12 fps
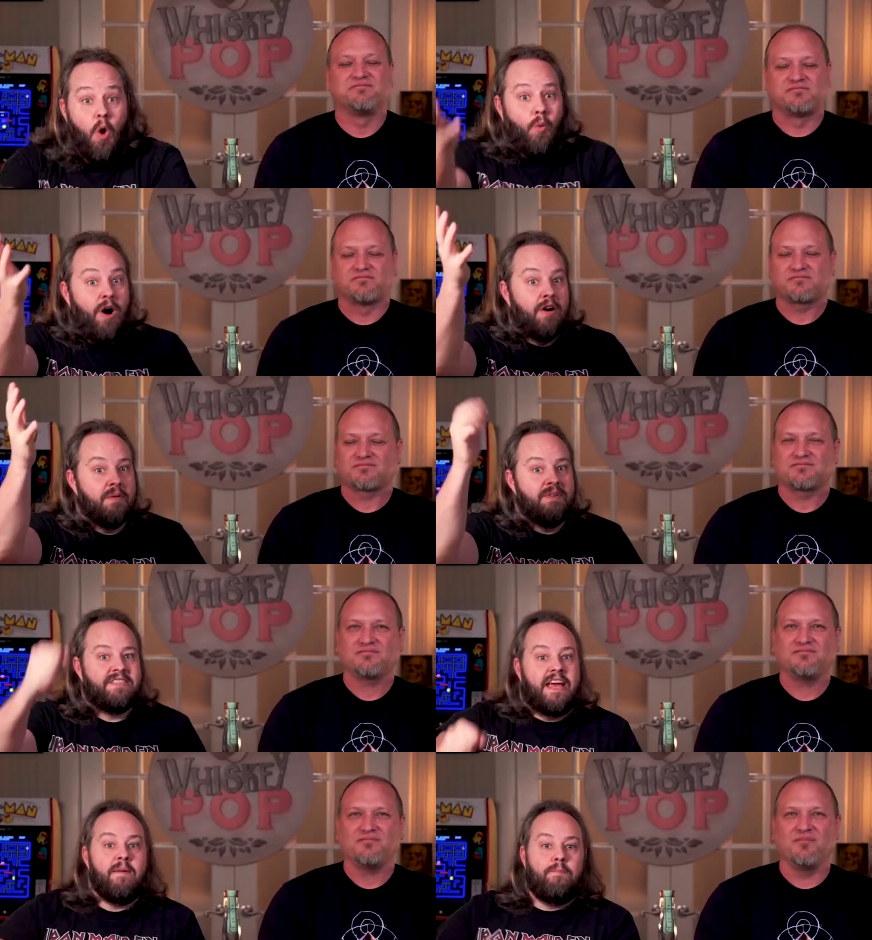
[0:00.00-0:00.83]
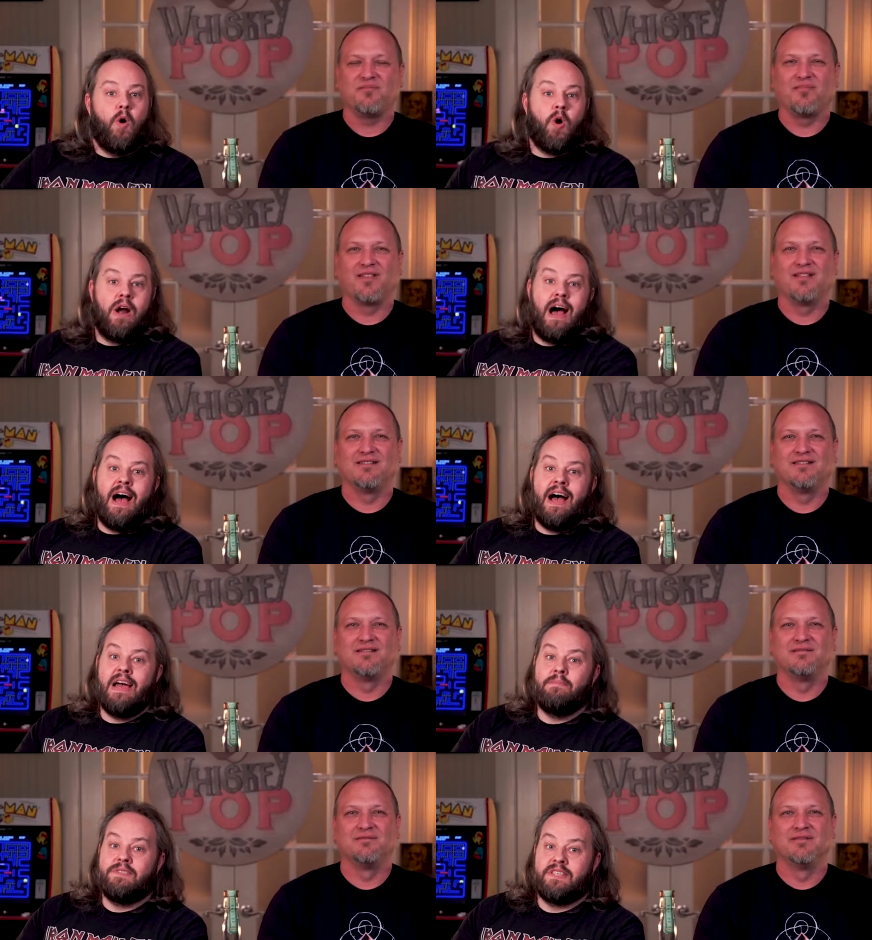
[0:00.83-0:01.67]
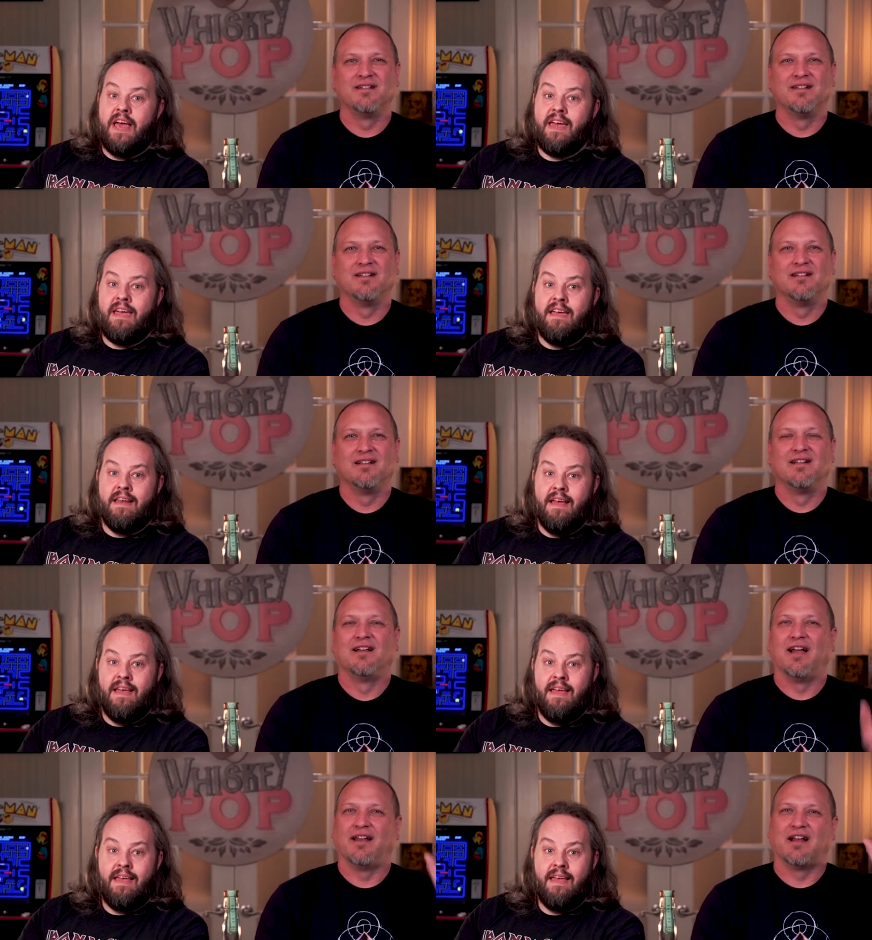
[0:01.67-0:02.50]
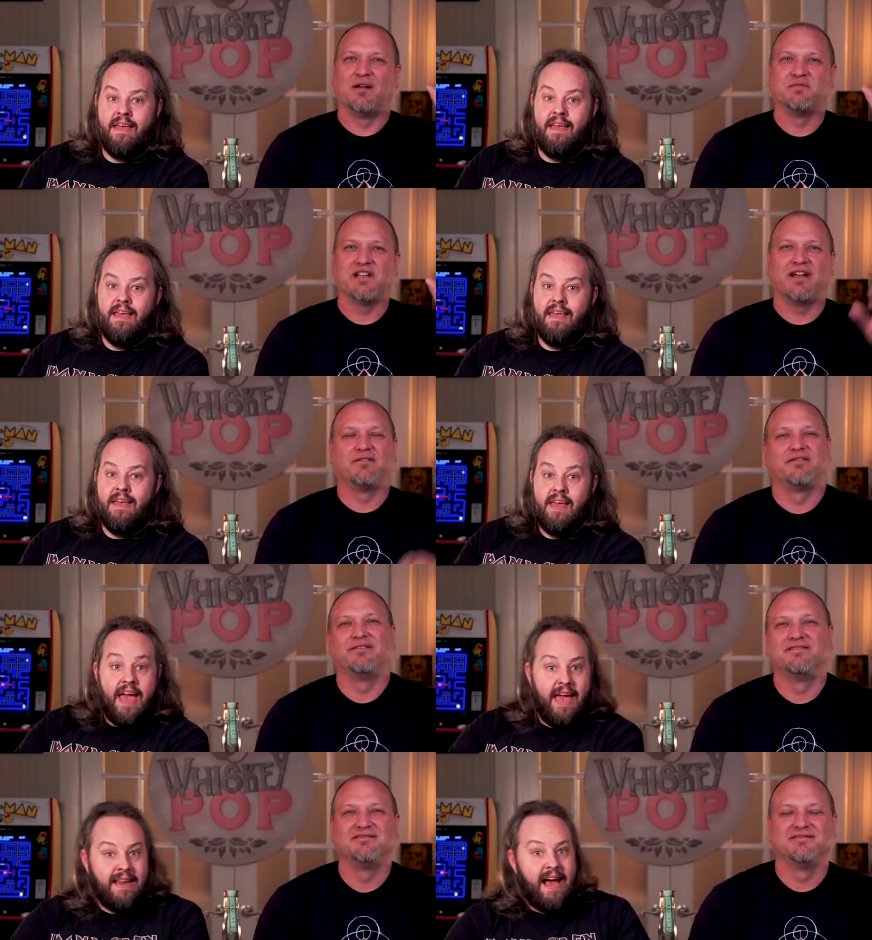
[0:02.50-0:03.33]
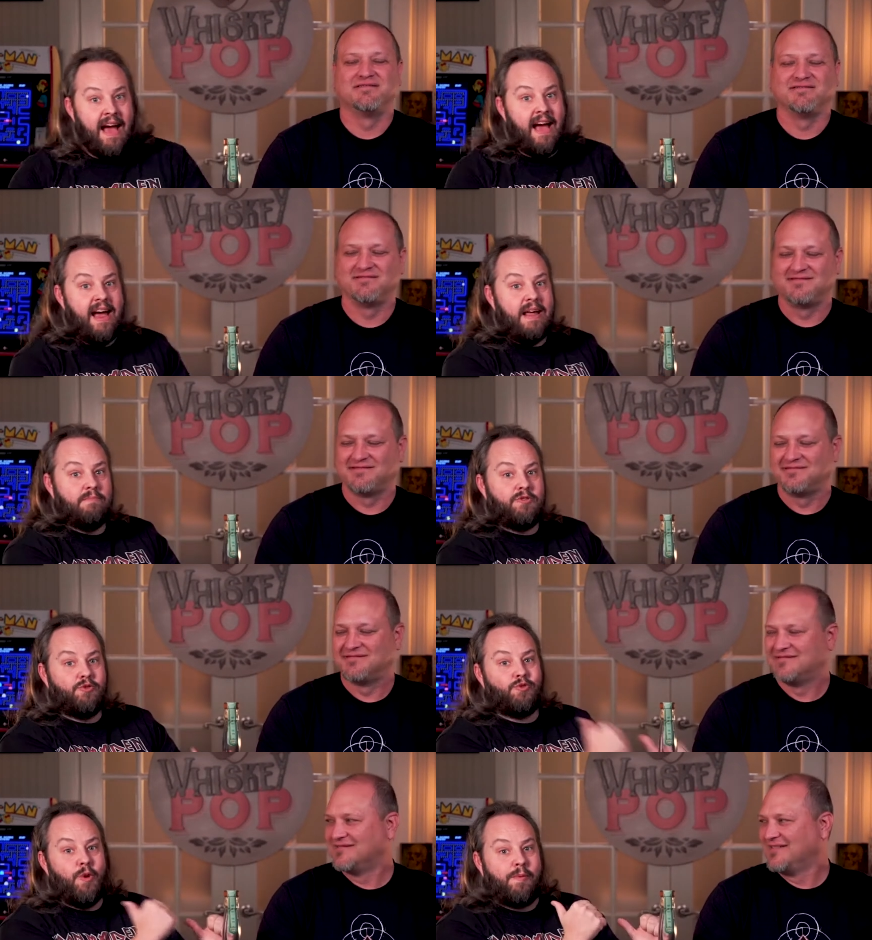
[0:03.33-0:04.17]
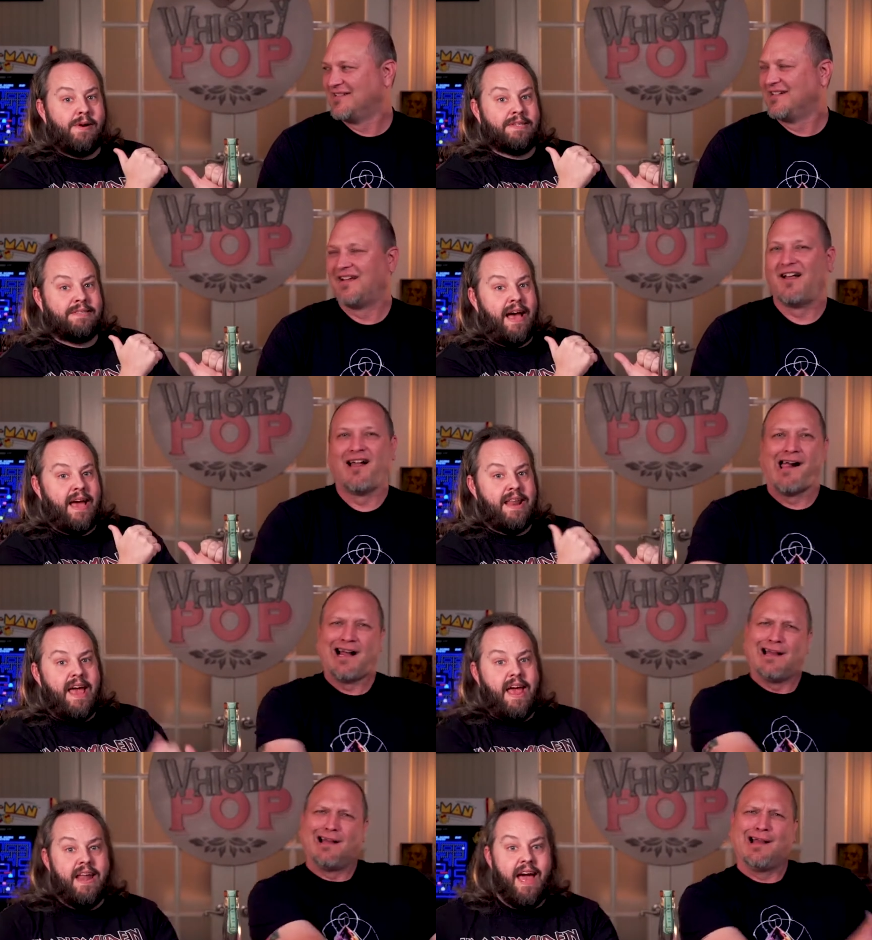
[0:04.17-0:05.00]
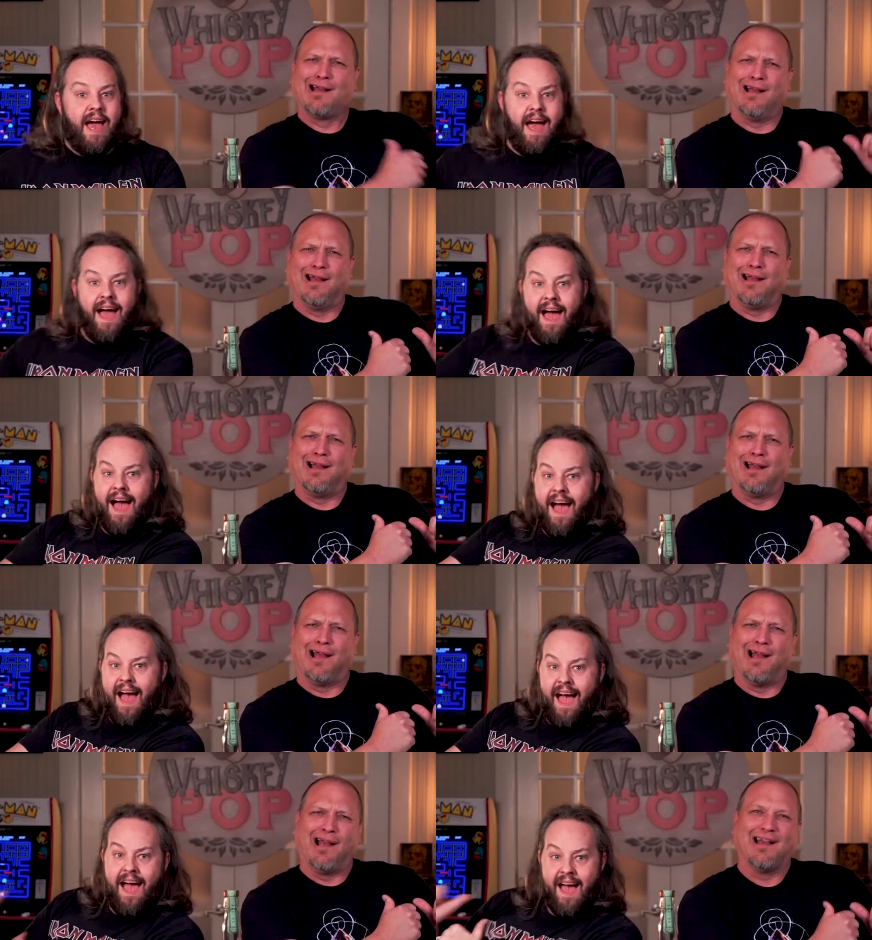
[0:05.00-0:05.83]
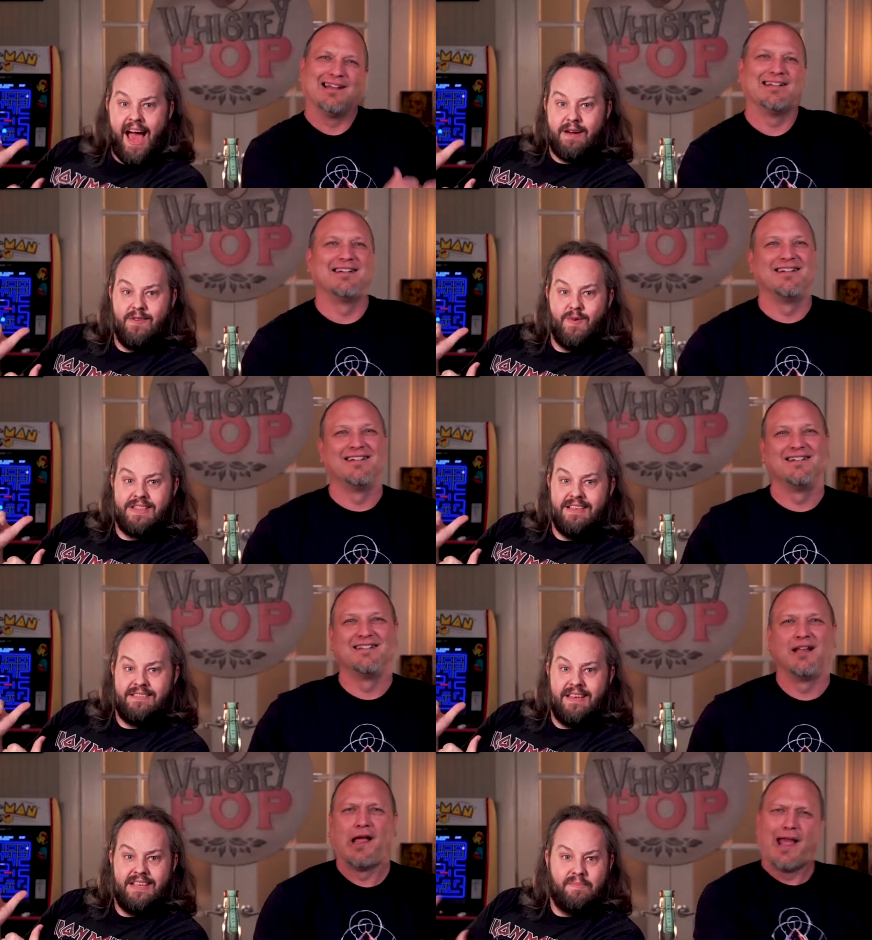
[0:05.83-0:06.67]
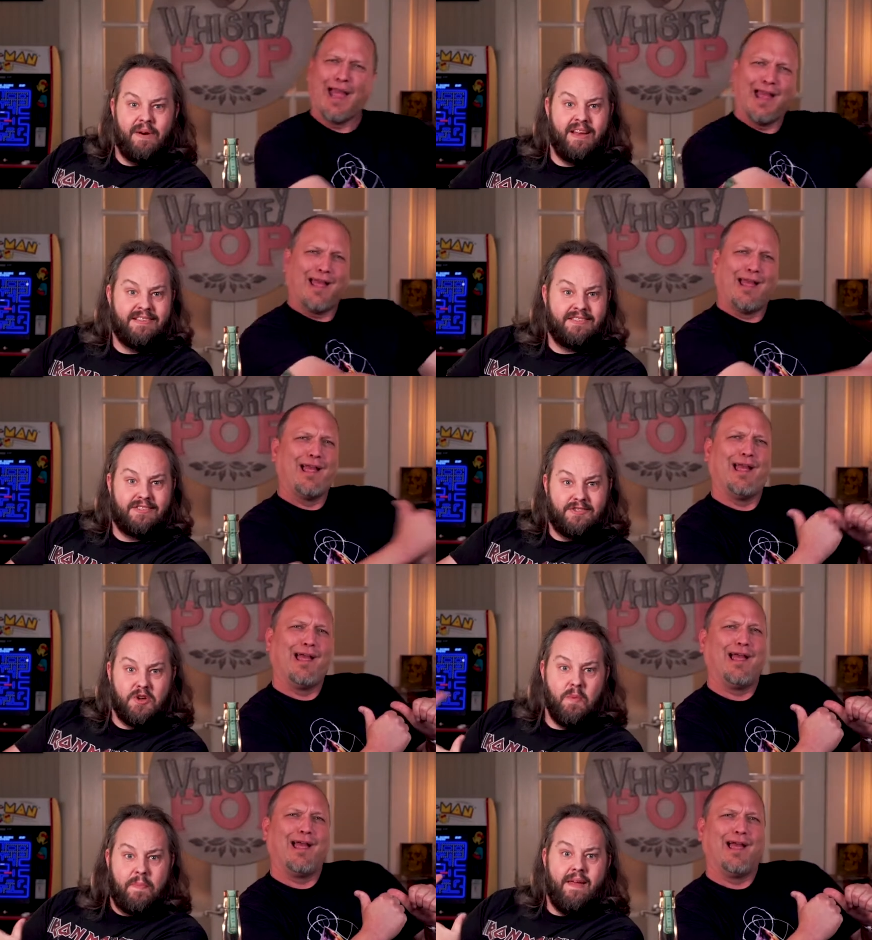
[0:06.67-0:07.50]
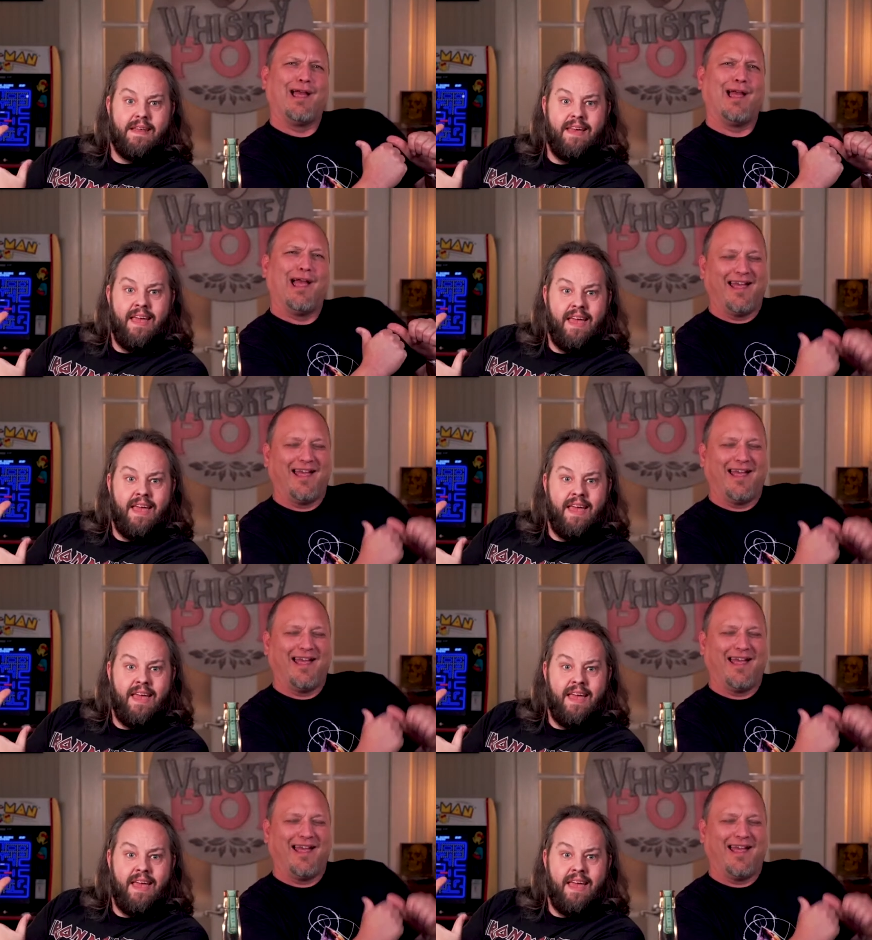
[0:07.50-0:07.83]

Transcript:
Speaker 1: Welcome to Second Pour. I'm Zane. And I'm Jeff. And I'm super excited. I don't know what this is, but it's stupid.